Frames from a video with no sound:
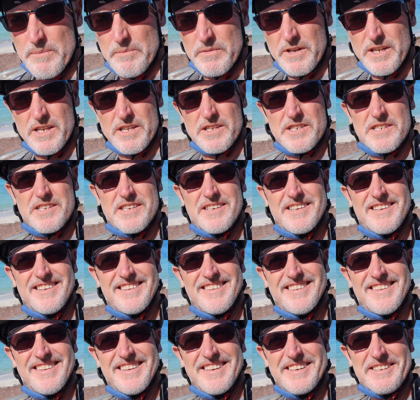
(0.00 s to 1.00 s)
minutes.
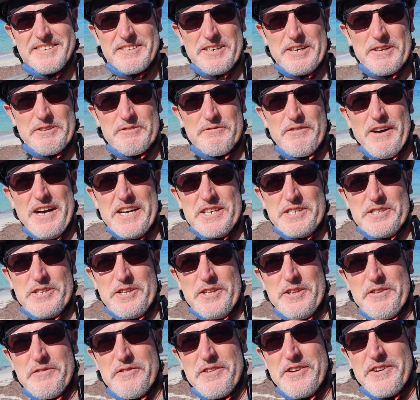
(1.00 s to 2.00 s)
So faster
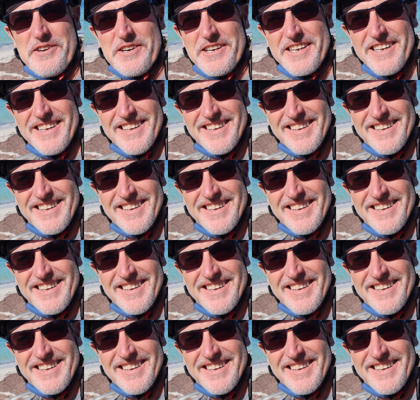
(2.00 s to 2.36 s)
than the ferry.